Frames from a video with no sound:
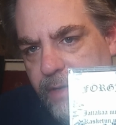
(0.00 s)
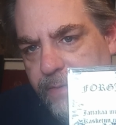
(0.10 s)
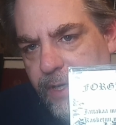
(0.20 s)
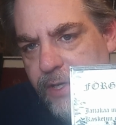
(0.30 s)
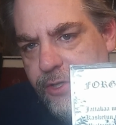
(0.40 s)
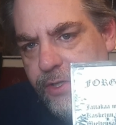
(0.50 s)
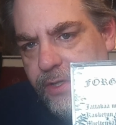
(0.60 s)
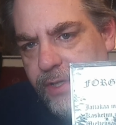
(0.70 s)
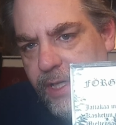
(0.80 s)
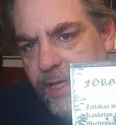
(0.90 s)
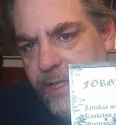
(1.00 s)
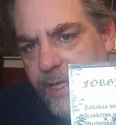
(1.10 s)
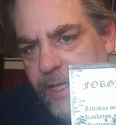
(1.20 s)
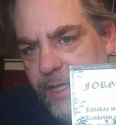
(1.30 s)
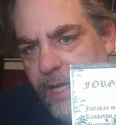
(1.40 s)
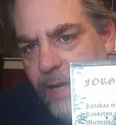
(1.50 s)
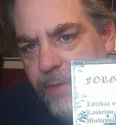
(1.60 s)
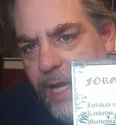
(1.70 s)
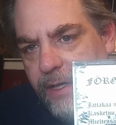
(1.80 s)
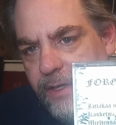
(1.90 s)
in Finnish, and I'm
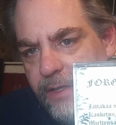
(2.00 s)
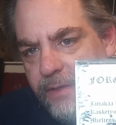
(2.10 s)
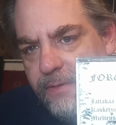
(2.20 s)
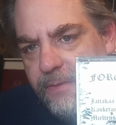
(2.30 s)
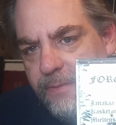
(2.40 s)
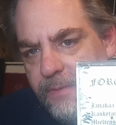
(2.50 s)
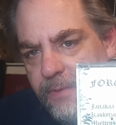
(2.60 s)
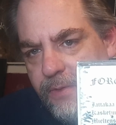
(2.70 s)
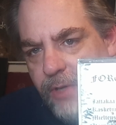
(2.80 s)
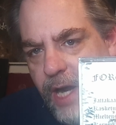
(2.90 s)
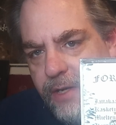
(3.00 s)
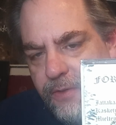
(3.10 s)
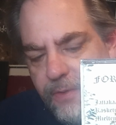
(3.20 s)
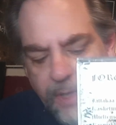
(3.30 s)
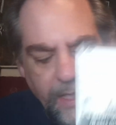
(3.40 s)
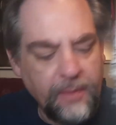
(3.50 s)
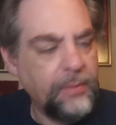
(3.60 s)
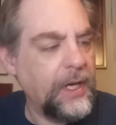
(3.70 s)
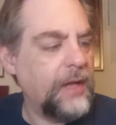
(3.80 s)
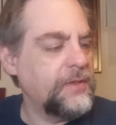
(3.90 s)
not gonna try to
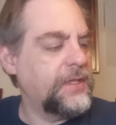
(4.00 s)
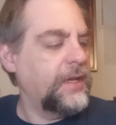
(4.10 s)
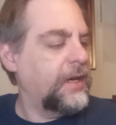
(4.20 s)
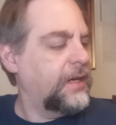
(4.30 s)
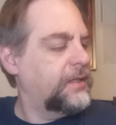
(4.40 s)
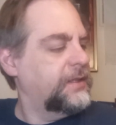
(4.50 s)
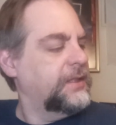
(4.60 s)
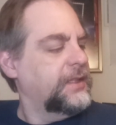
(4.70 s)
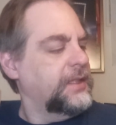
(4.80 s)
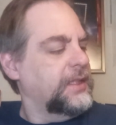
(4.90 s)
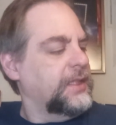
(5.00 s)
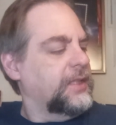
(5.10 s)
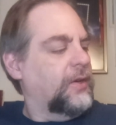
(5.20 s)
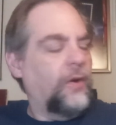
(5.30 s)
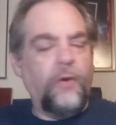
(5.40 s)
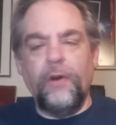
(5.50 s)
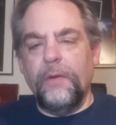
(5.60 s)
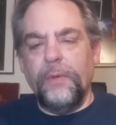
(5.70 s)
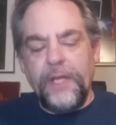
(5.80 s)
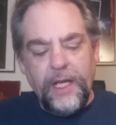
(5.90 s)
pronounce their
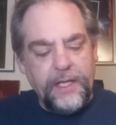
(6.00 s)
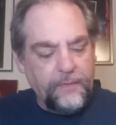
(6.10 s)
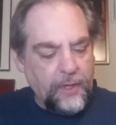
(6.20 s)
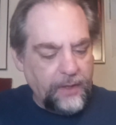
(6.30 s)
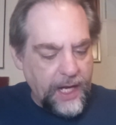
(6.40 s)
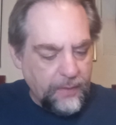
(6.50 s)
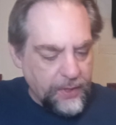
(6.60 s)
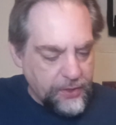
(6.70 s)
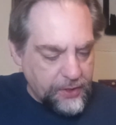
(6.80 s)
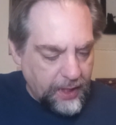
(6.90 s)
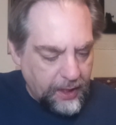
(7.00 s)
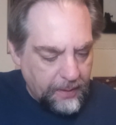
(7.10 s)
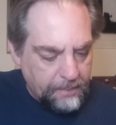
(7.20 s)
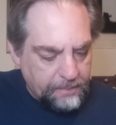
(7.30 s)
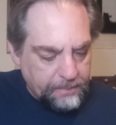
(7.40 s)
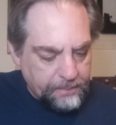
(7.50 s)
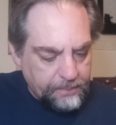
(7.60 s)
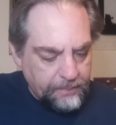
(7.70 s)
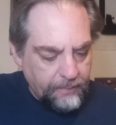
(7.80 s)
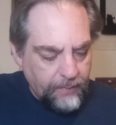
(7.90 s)
horribly difficult language.
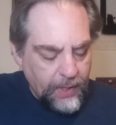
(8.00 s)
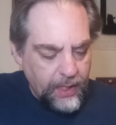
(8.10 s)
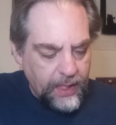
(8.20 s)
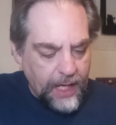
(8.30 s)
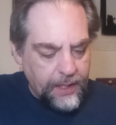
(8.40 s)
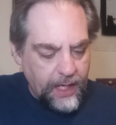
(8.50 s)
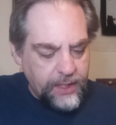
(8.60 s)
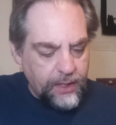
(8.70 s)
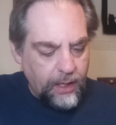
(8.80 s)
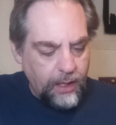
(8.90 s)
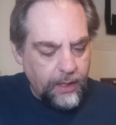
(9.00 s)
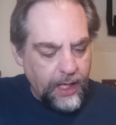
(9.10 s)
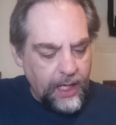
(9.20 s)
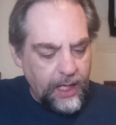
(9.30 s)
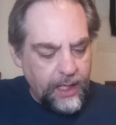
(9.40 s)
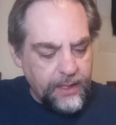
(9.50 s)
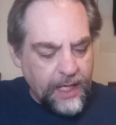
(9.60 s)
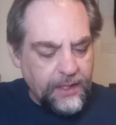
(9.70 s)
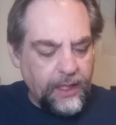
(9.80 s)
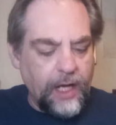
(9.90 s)
The next song
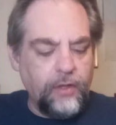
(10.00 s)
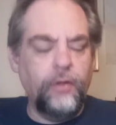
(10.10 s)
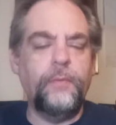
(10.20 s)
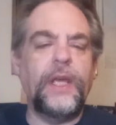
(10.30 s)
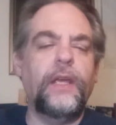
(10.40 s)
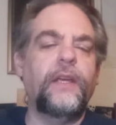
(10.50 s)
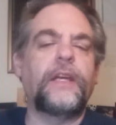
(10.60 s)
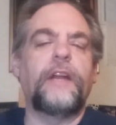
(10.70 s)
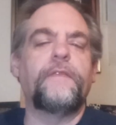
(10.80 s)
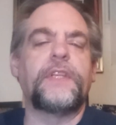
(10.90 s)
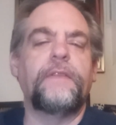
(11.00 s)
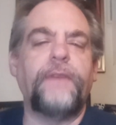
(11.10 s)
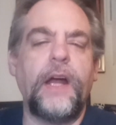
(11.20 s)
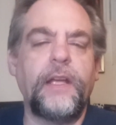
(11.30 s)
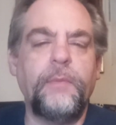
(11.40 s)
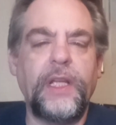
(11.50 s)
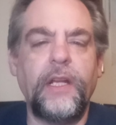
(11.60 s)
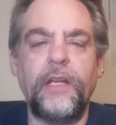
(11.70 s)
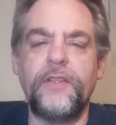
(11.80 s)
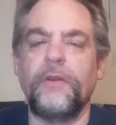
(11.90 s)
has like a gloomy kind of symphonic
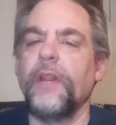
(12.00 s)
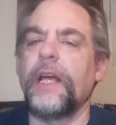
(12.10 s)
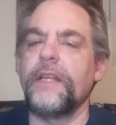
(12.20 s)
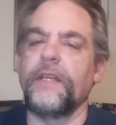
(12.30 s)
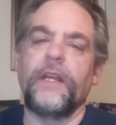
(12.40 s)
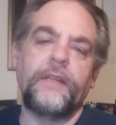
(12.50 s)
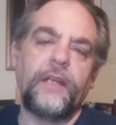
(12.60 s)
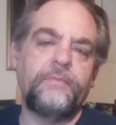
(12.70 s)
beginning. So, like I said,